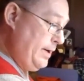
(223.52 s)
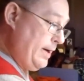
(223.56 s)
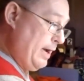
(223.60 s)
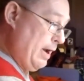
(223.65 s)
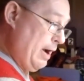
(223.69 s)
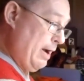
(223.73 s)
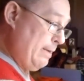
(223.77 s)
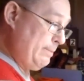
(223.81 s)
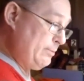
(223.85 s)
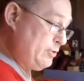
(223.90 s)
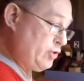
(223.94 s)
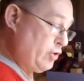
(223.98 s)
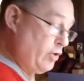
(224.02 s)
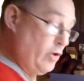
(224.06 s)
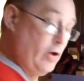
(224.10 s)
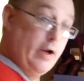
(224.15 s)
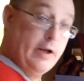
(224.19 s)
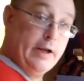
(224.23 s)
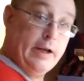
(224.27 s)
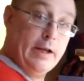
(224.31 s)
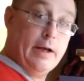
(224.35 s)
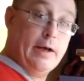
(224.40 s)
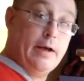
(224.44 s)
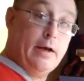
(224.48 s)
Now I'm
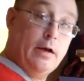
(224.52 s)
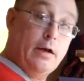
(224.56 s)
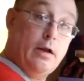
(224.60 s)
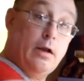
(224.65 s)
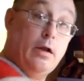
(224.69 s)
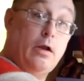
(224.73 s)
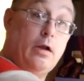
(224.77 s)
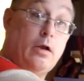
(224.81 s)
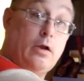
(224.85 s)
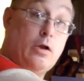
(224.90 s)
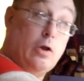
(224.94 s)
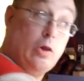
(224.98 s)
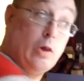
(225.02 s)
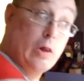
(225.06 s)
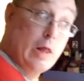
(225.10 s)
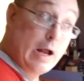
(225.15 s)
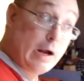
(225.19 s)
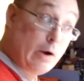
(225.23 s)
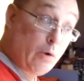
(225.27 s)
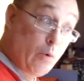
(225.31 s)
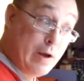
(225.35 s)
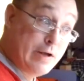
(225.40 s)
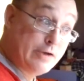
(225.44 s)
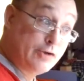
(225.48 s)
turning it
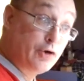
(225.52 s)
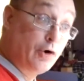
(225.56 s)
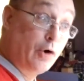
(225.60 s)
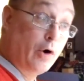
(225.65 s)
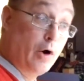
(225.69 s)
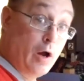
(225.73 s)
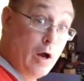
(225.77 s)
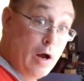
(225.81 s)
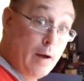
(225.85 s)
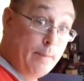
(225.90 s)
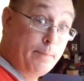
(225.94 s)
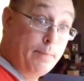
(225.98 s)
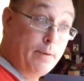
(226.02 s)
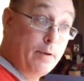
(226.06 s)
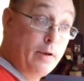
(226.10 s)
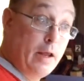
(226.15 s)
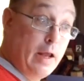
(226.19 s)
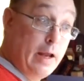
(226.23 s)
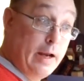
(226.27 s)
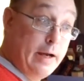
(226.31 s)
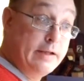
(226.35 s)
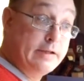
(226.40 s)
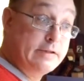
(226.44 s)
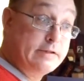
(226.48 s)
clockwise or up,
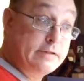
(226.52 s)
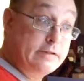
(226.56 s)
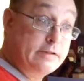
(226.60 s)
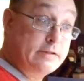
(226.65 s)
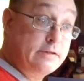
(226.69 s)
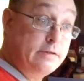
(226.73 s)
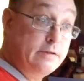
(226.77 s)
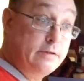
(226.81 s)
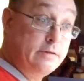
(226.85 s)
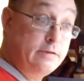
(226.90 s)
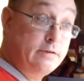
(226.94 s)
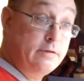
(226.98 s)
and it's